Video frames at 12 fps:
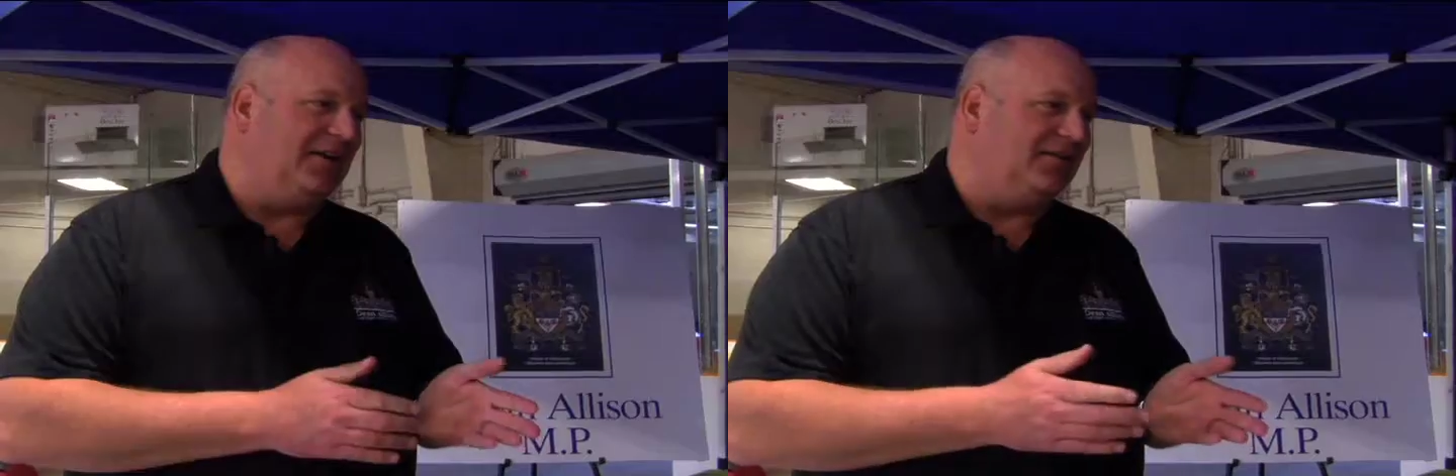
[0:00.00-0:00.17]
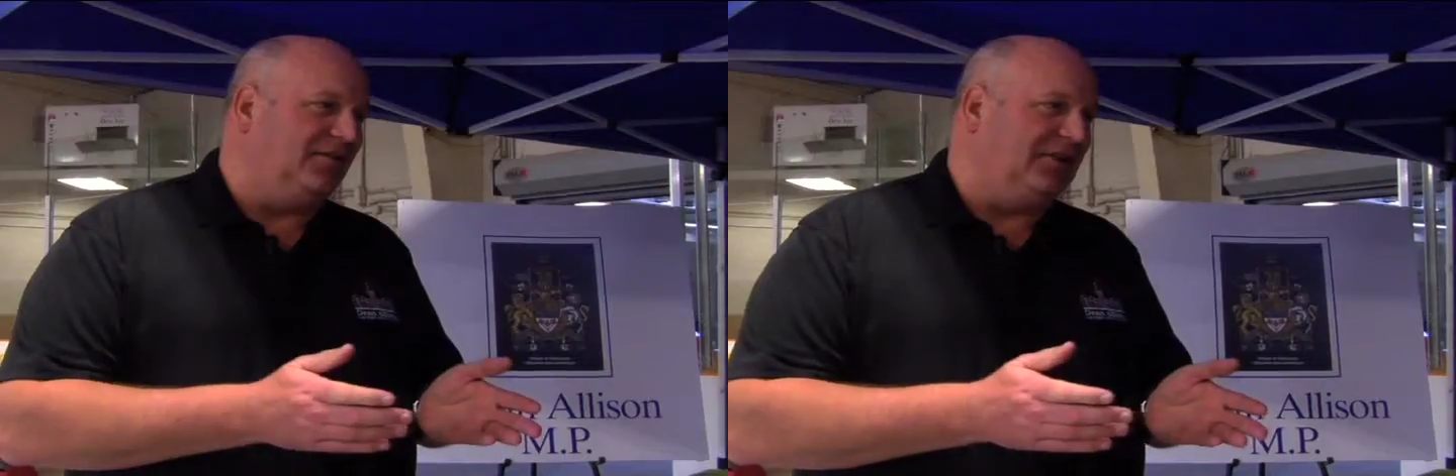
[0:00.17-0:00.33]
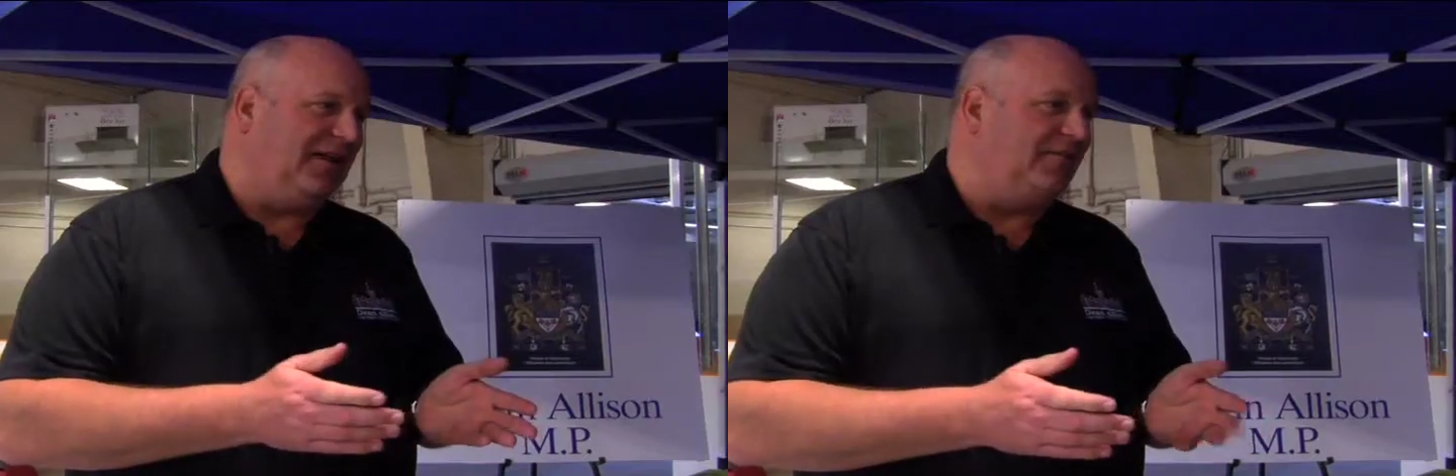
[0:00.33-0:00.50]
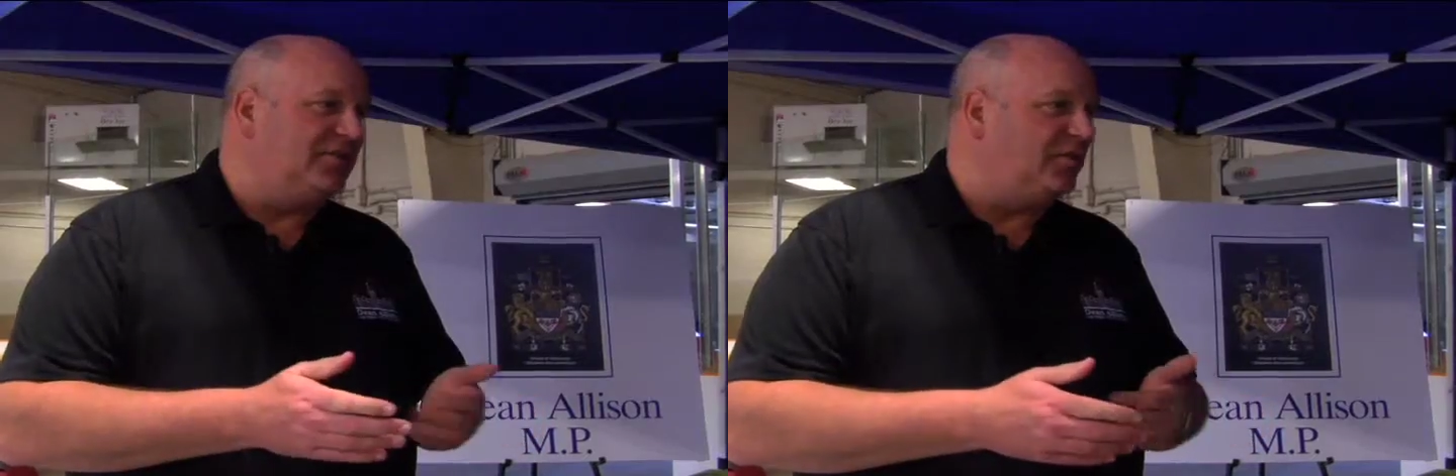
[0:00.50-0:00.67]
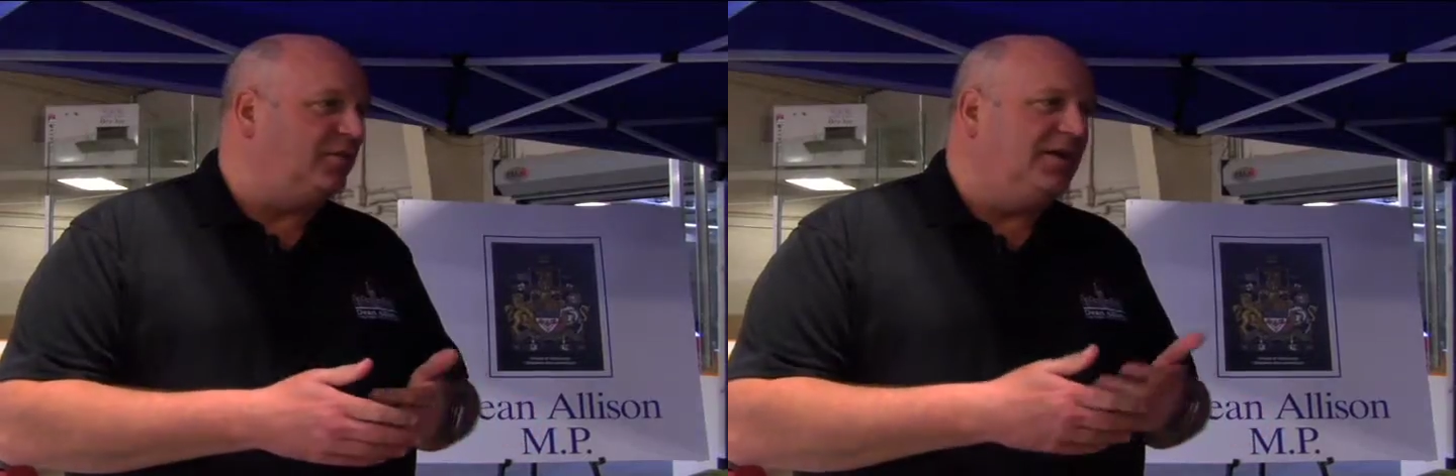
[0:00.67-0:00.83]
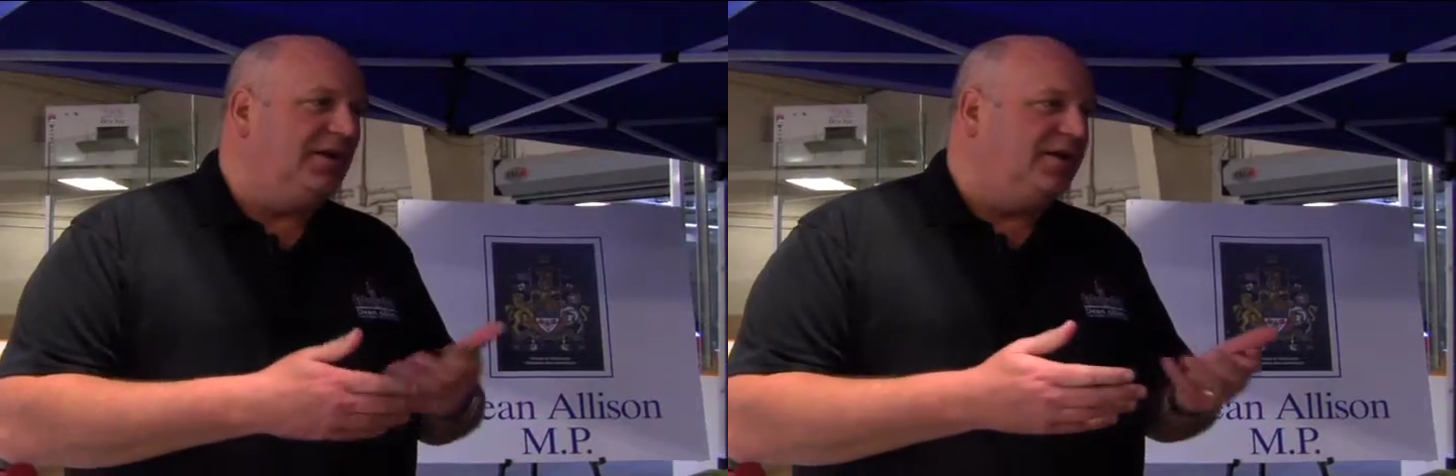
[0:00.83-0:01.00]
until 11.
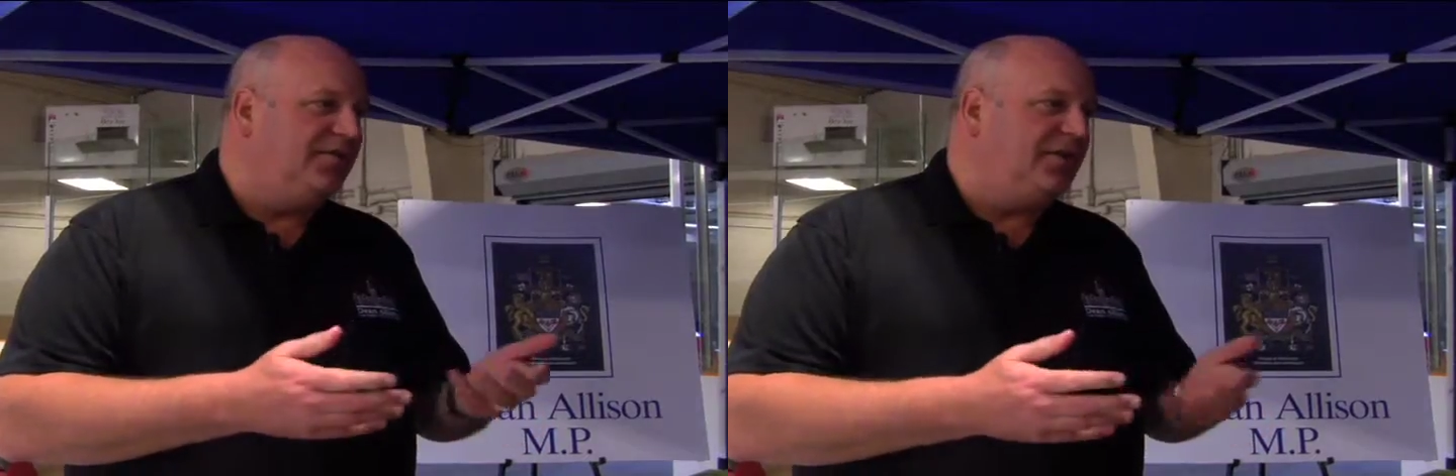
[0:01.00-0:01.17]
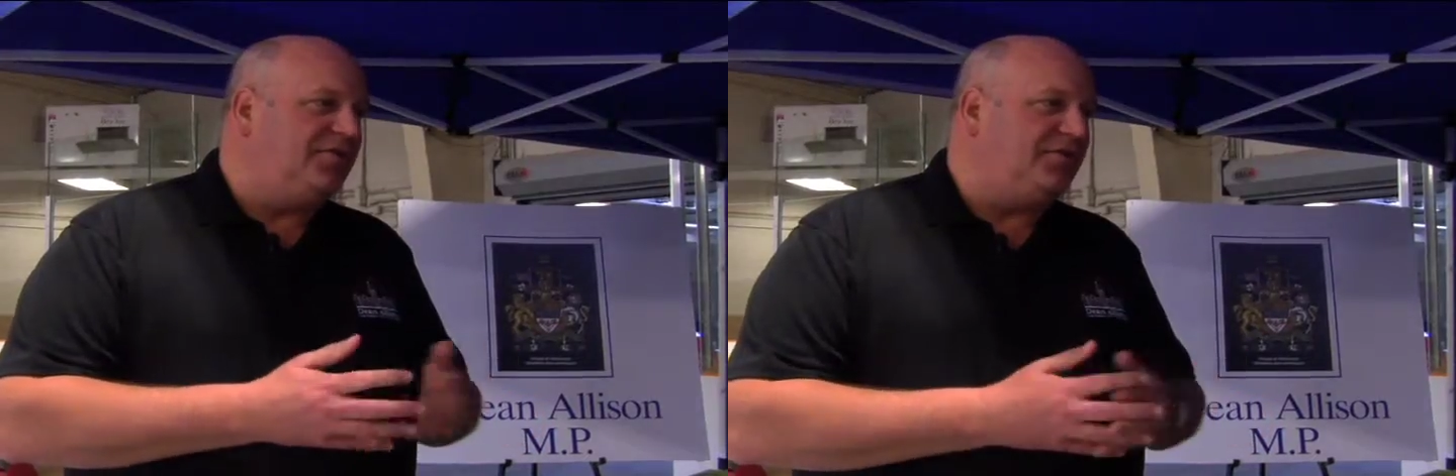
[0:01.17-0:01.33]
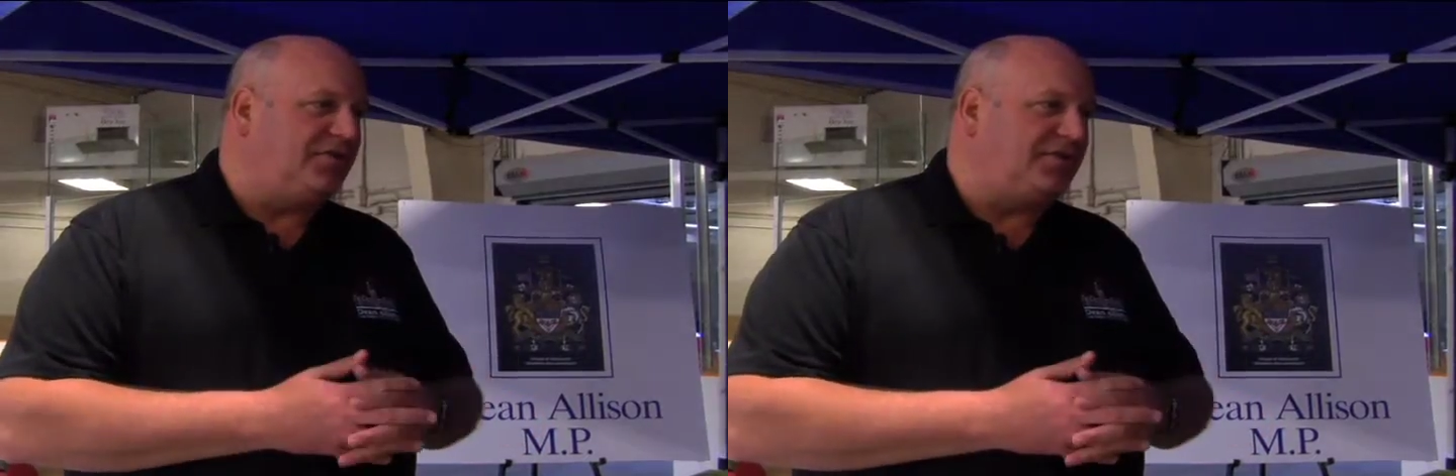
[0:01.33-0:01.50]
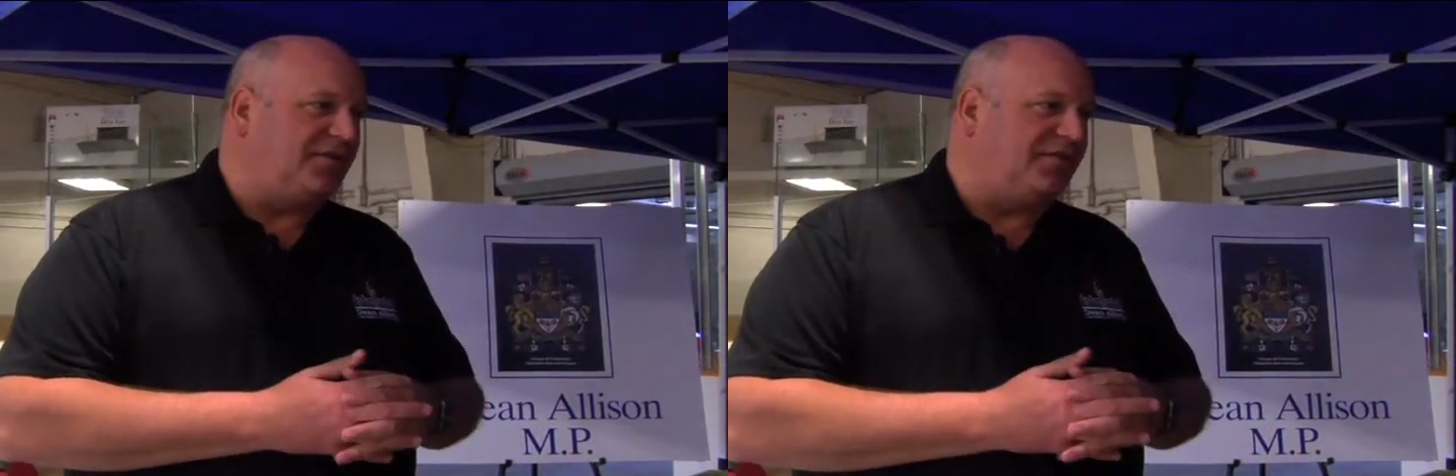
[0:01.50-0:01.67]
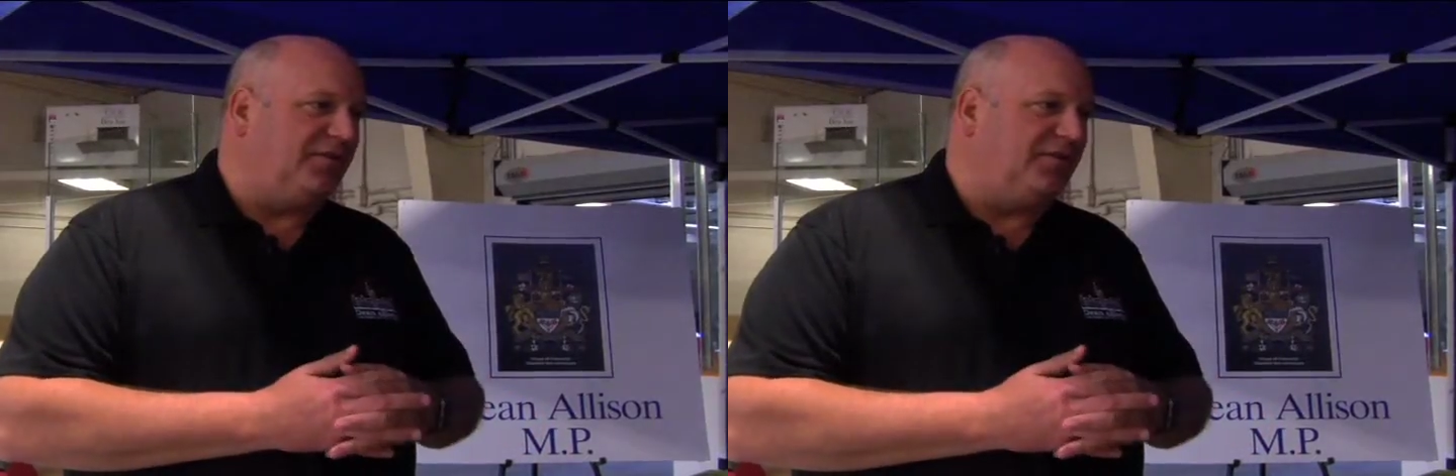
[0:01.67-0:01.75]
So these are just a